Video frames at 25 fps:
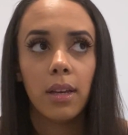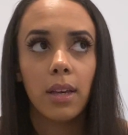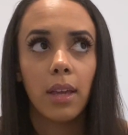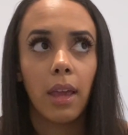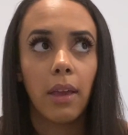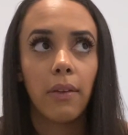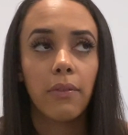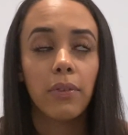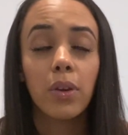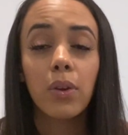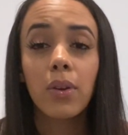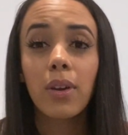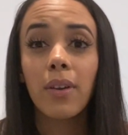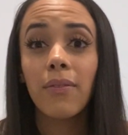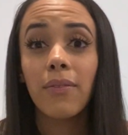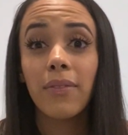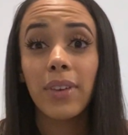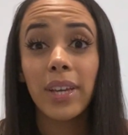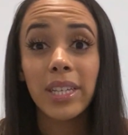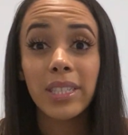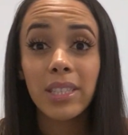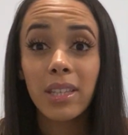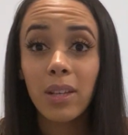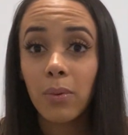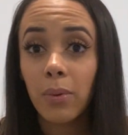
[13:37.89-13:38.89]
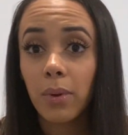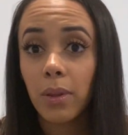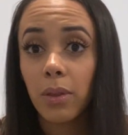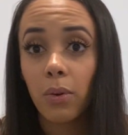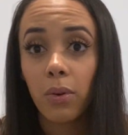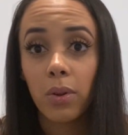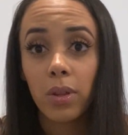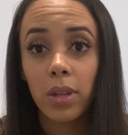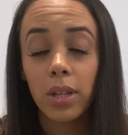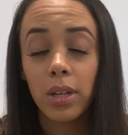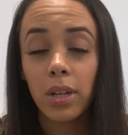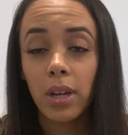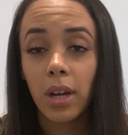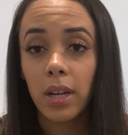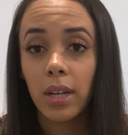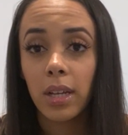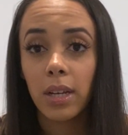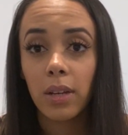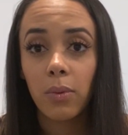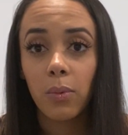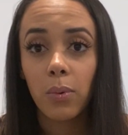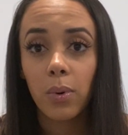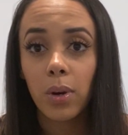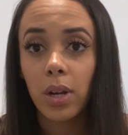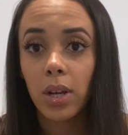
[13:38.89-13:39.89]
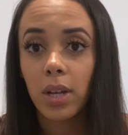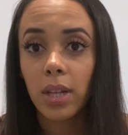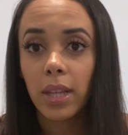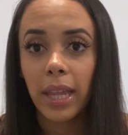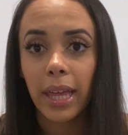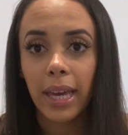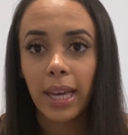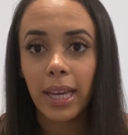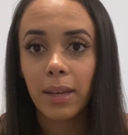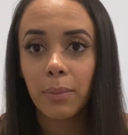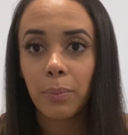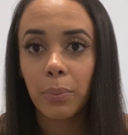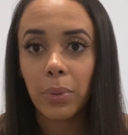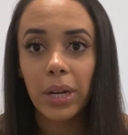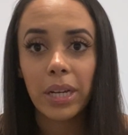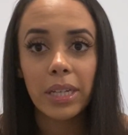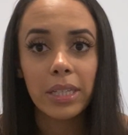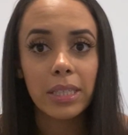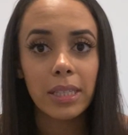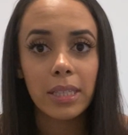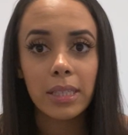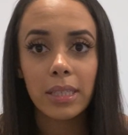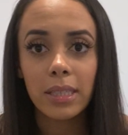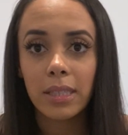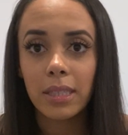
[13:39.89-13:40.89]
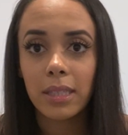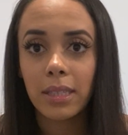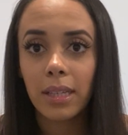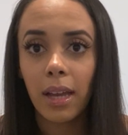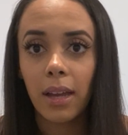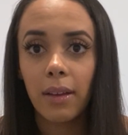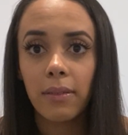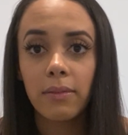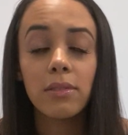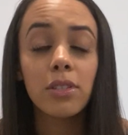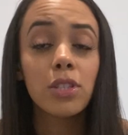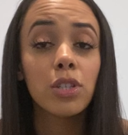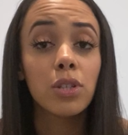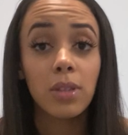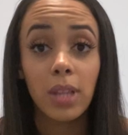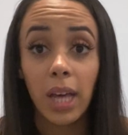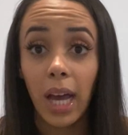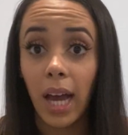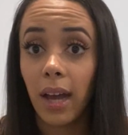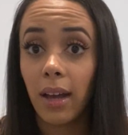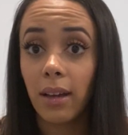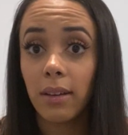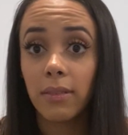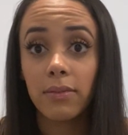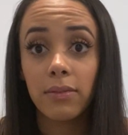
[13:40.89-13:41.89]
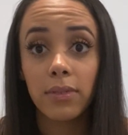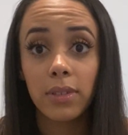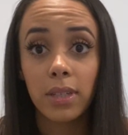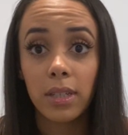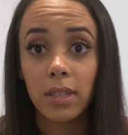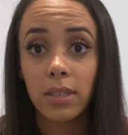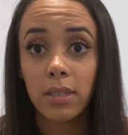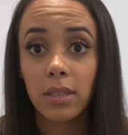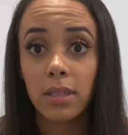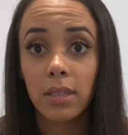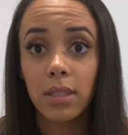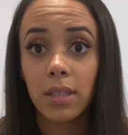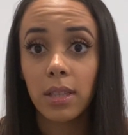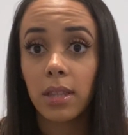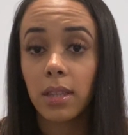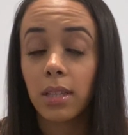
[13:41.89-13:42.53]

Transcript: If you can fix it with orthodontic work, like braces and stuff, do that first.